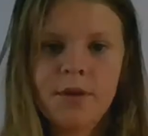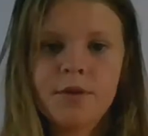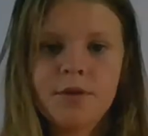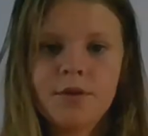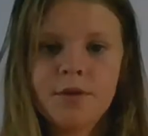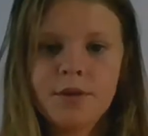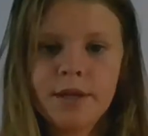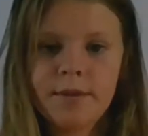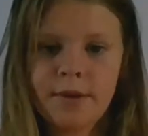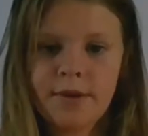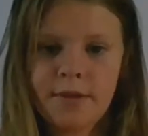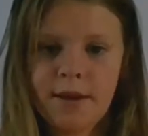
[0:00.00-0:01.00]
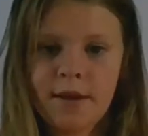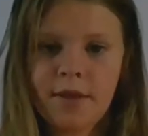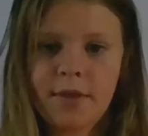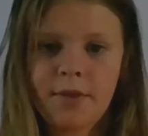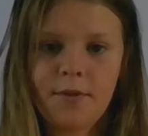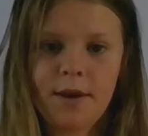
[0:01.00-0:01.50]
2 Timothy
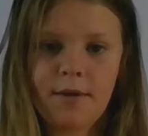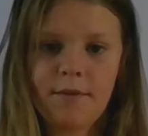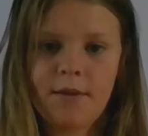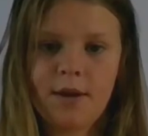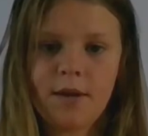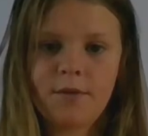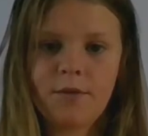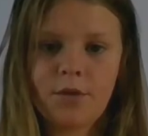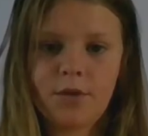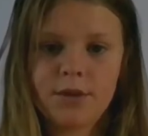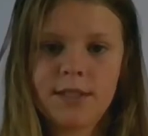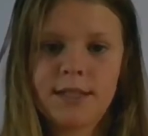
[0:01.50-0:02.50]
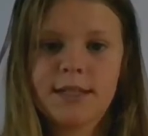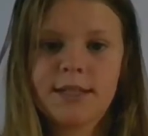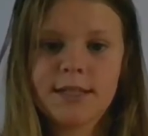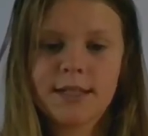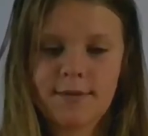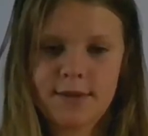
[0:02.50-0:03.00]
3 verse
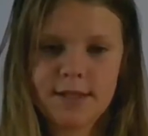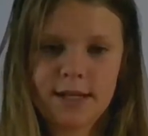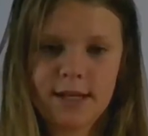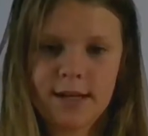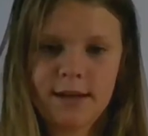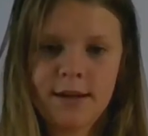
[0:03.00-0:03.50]
14-17.